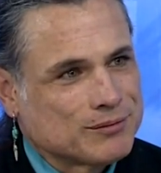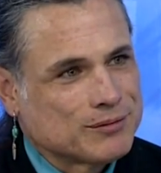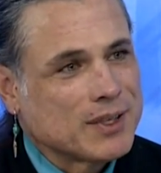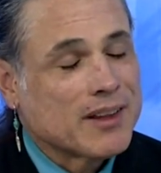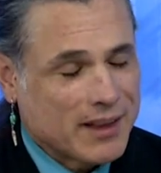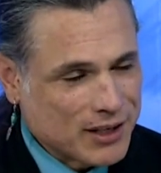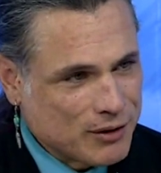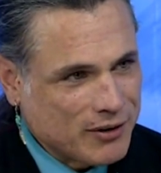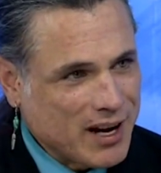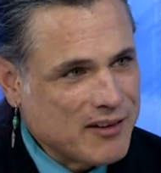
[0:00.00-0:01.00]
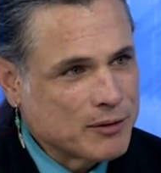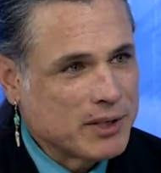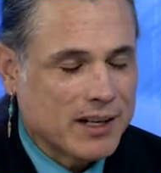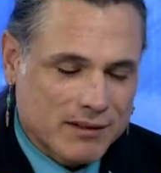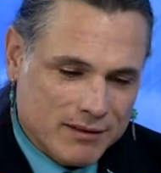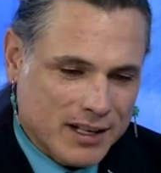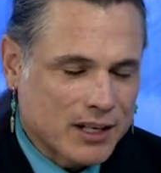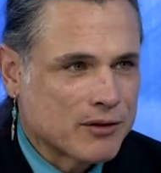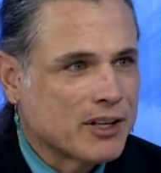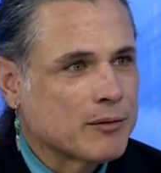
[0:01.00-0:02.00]
Well, thank you for having me, and thank
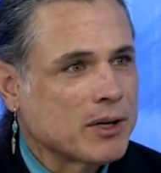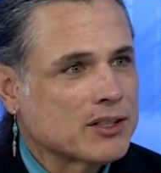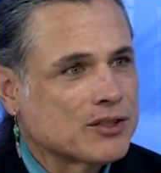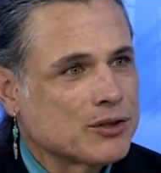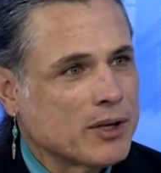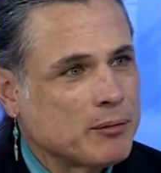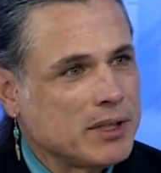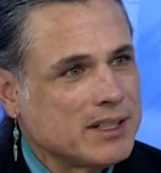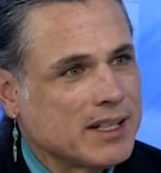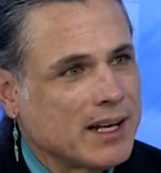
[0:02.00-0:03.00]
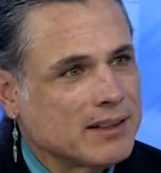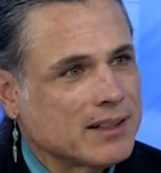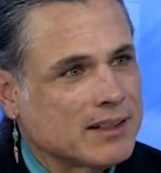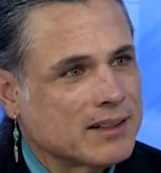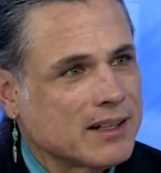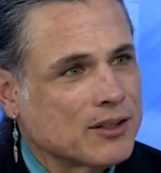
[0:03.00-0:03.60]
you very much to APTN and